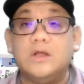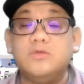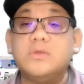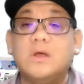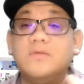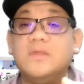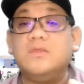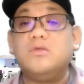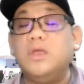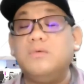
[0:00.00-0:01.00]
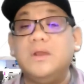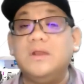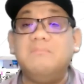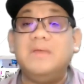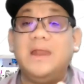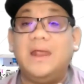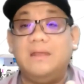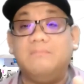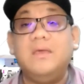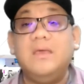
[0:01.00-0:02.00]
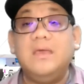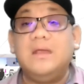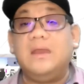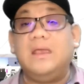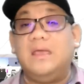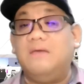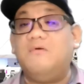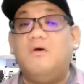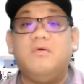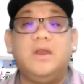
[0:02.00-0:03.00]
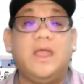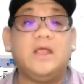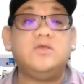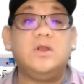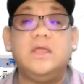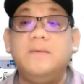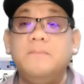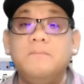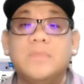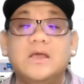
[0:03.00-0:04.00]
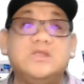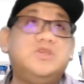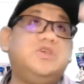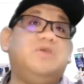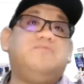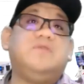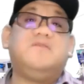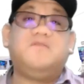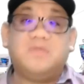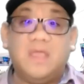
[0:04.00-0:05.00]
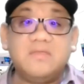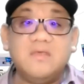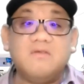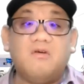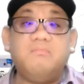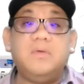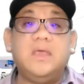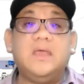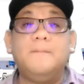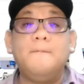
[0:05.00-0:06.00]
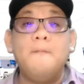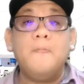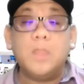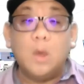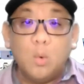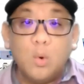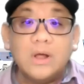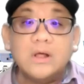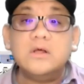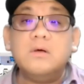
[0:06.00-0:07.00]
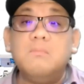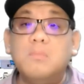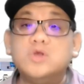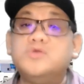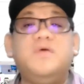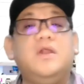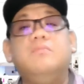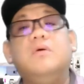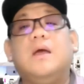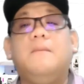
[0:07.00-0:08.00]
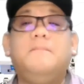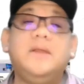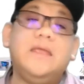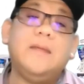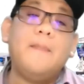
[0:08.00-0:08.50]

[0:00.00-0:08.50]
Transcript: 2000, not even in the millennium, they have already actually achieved the status of being the world's most valuable company,